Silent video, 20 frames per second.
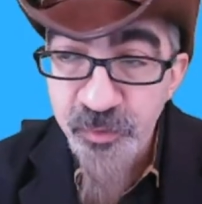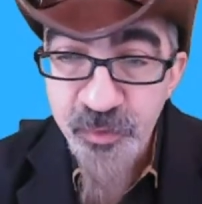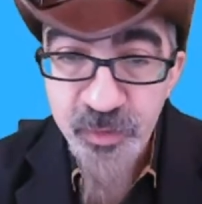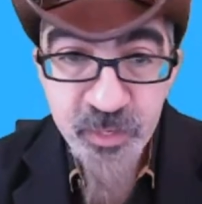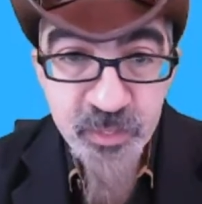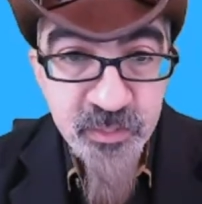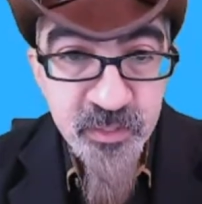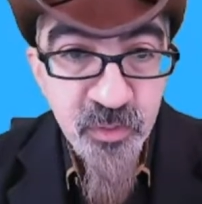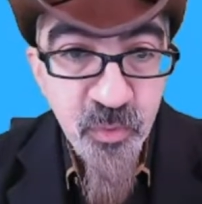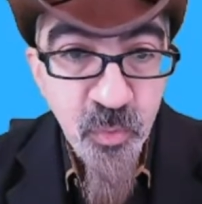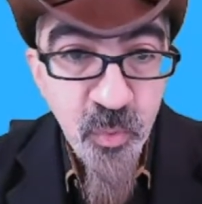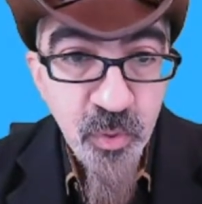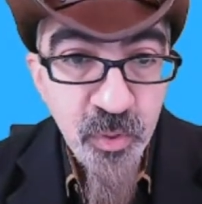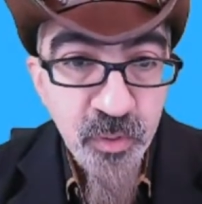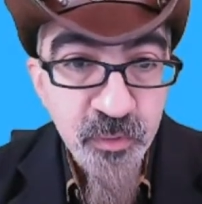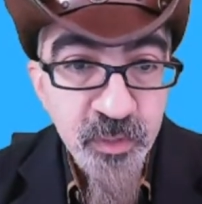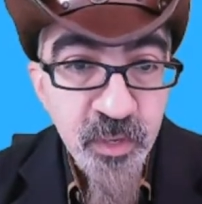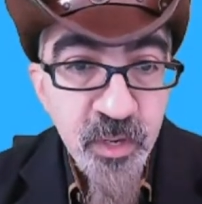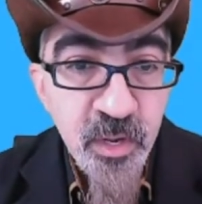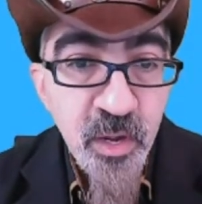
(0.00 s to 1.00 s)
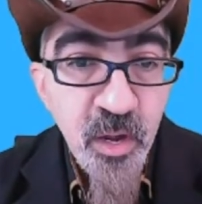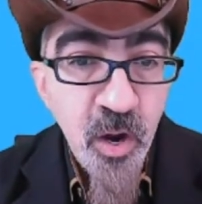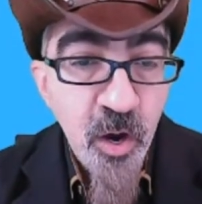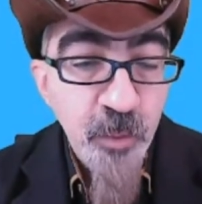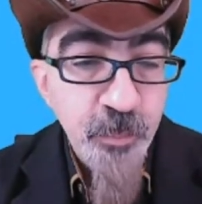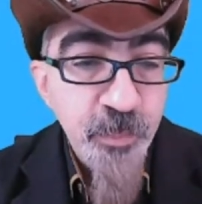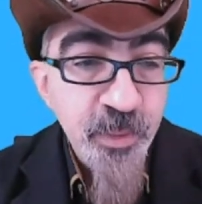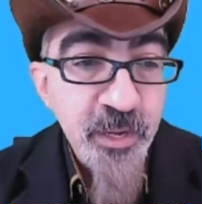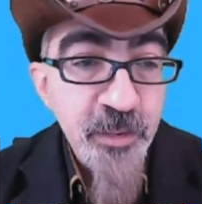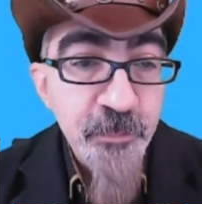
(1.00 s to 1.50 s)
things in the world
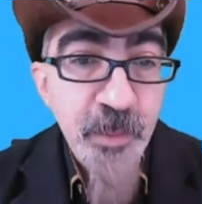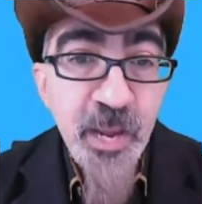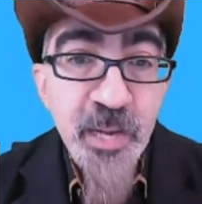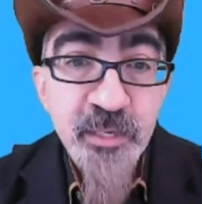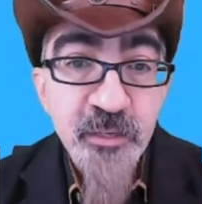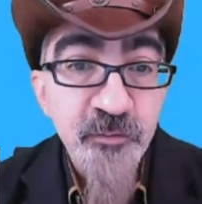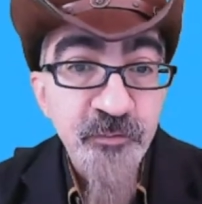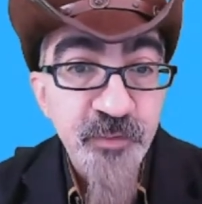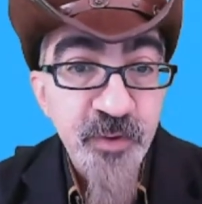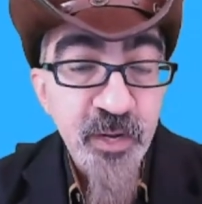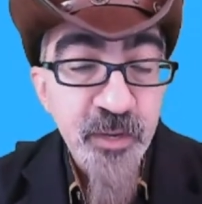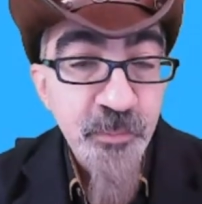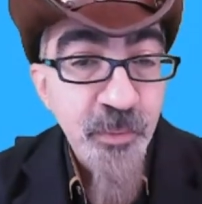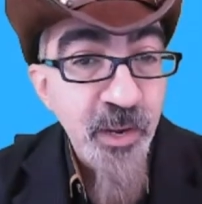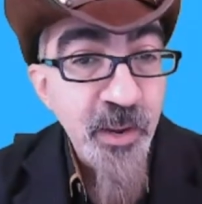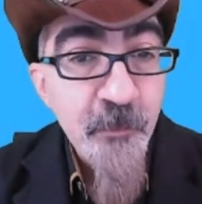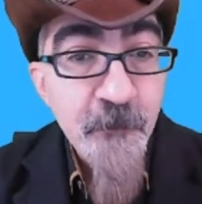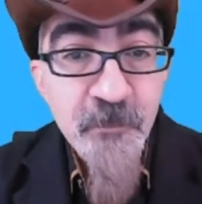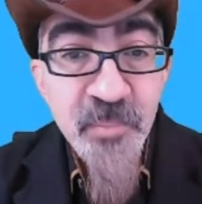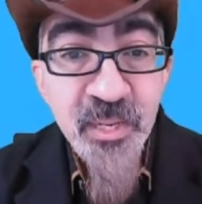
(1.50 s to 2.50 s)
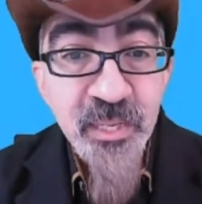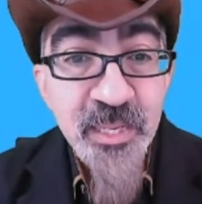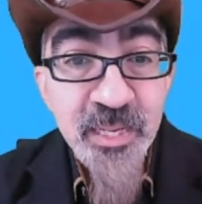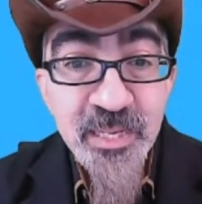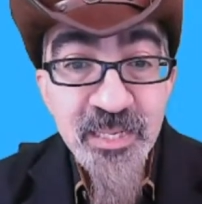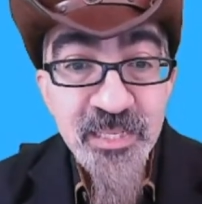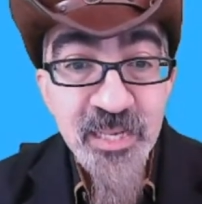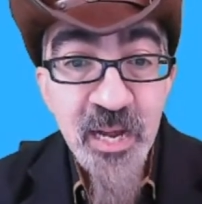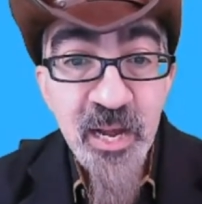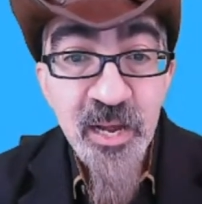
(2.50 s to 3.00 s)
are being magnified by a
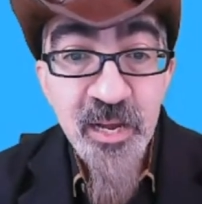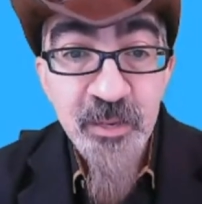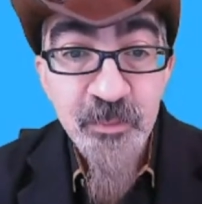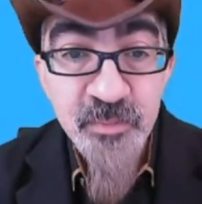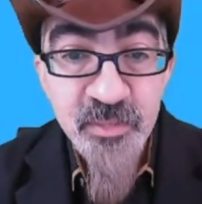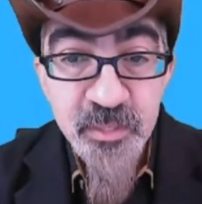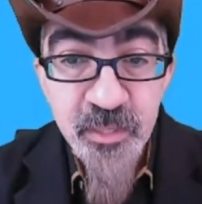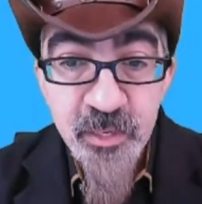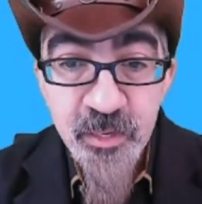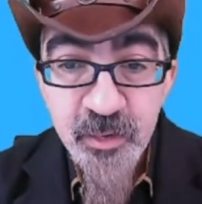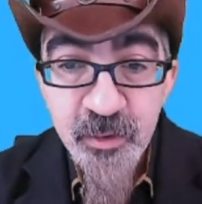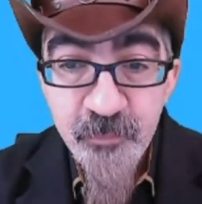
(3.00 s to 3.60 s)
million times